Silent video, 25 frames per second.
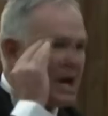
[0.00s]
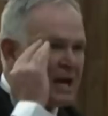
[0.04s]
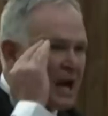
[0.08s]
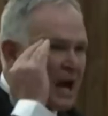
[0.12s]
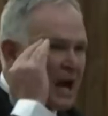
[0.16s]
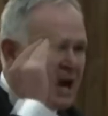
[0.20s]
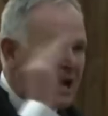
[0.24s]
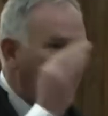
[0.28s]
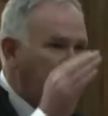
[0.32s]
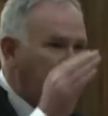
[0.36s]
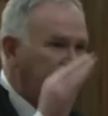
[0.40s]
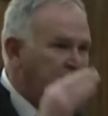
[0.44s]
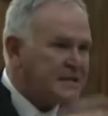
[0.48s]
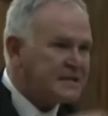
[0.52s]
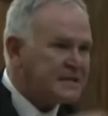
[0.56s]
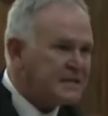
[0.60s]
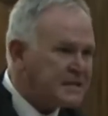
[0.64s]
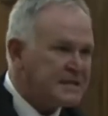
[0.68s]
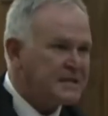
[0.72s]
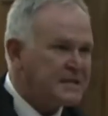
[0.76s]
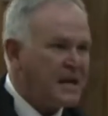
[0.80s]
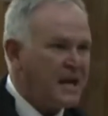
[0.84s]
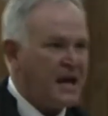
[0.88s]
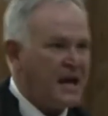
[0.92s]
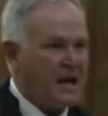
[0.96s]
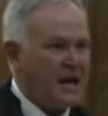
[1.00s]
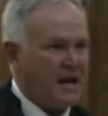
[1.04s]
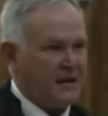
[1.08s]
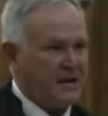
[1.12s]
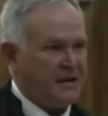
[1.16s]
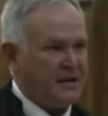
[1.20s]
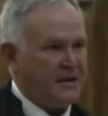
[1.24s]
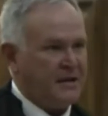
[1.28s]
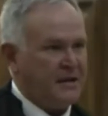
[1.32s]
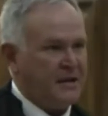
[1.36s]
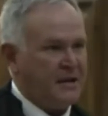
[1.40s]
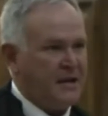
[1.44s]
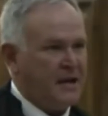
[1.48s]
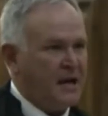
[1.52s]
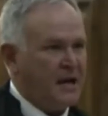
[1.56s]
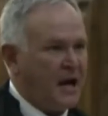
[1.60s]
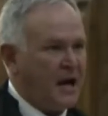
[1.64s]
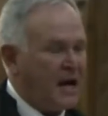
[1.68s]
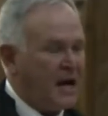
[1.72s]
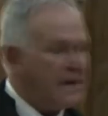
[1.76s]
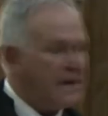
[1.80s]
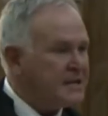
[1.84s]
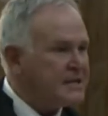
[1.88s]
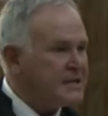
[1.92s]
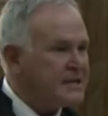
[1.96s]
and I understand.
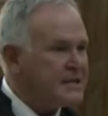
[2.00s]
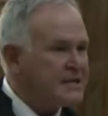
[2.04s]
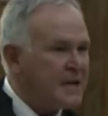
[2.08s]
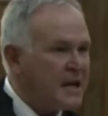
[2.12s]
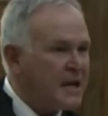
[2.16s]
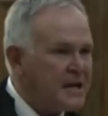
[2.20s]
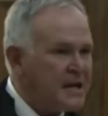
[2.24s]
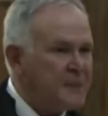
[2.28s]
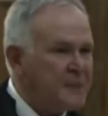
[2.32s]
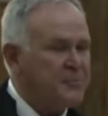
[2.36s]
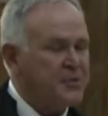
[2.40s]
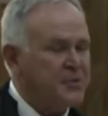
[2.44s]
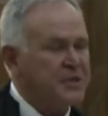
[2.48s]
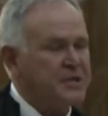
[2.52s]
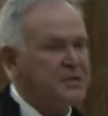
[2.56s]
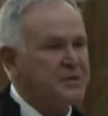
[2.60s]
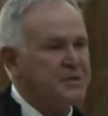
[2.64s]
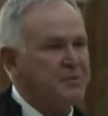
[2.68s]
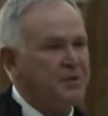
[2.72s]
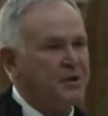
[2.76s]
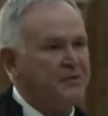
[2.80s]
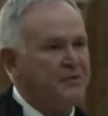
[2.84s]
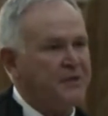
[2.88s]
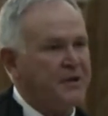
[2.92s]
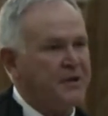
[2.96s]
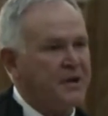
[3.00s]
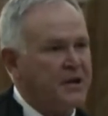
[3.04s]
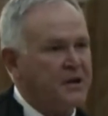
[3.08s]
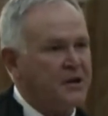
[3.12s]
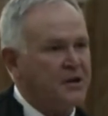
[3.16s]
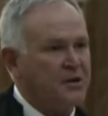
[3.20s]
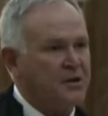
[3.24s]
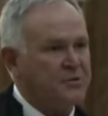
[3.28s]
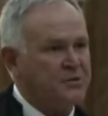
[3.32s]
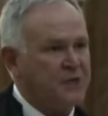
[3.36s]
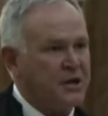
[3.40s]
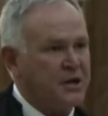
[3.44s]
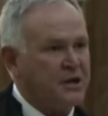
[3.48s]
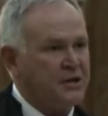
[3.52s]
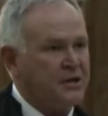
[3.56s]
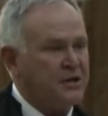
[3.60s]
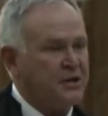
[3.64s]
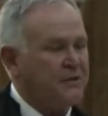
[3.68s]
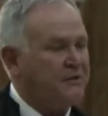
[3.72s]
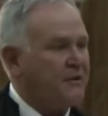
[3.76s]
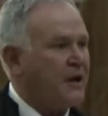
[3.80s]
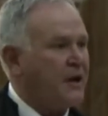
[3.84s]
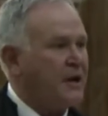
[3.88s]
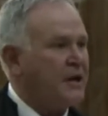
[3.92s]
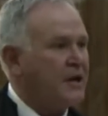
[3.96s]
I understand the principle of error in
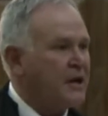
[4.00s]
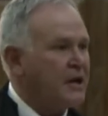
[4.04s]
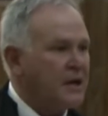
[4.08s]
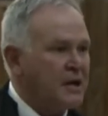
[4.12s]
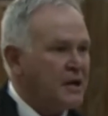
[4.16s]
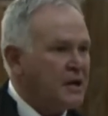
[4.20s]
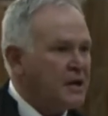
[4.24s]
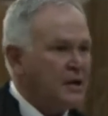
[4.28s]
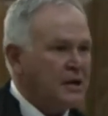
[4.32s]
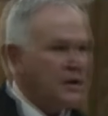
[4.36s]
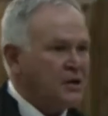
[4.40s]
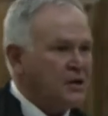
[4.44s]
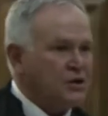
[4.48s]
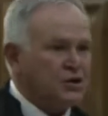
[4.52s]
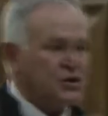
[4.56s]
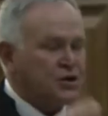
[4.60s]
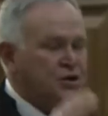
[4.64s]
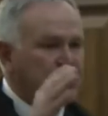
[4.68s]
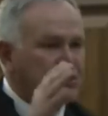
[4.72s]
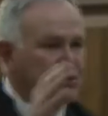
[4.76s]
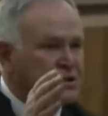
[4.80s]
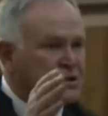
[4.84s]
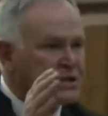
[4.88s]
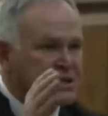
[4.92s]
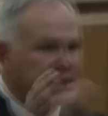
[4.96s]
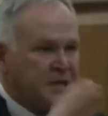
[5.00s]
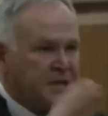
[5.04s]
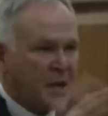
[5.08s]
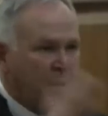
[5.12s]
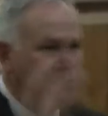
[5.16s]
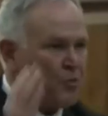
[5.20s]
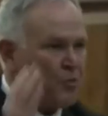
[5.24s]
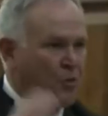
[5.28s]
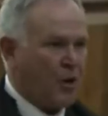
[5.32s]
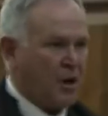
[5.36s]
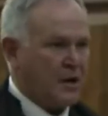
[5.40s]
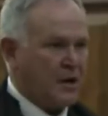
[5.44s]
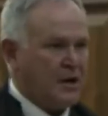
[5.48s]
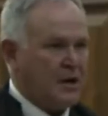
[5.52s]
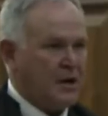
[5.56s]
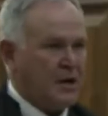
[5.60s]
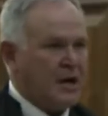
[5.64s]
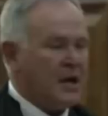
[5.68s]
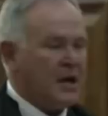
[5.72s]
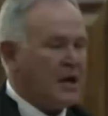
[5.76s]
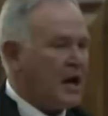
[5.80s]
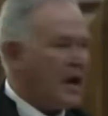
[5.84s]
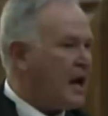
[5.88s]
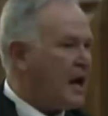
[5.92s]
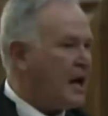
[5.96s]
objecto. If I shoot someone
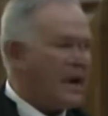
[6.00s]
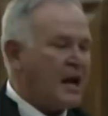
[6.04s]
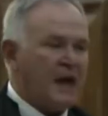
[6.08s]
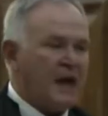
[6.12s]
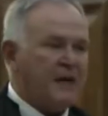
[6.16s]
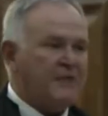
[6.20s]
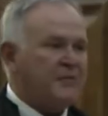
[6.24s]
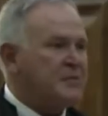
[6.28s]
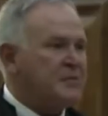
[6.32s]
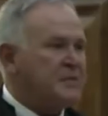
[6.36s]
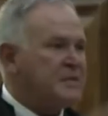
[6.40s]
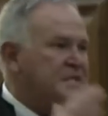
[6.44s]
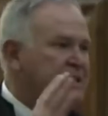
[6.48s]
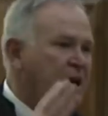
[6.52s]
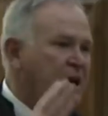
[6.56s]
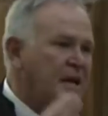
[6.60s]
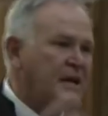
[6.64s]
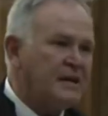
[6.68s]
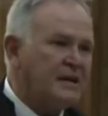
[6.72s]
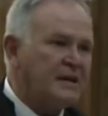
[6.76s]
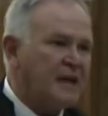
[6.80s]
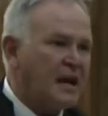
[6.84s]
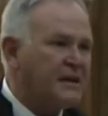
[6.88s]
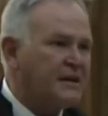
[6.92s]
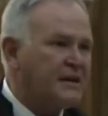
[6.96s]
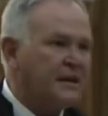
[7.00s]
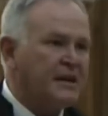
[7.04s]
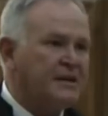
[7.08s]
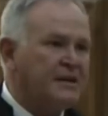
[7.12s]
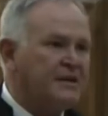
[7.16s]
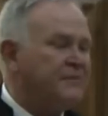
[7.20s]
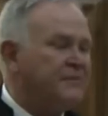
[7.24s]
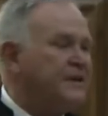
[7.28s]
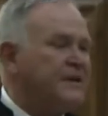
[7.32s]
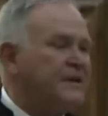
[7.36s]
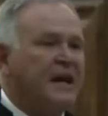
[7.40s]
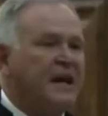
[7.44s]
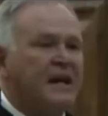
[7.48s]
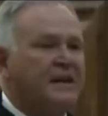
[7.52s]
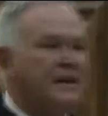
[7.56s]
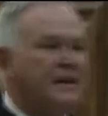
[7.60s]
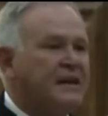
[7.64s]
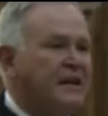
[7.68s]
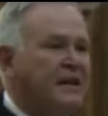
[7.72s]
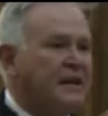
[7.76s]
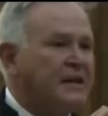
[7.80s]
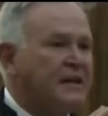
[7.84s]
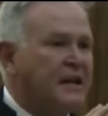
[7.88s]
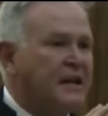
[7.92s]
and I have a mistaken identity, that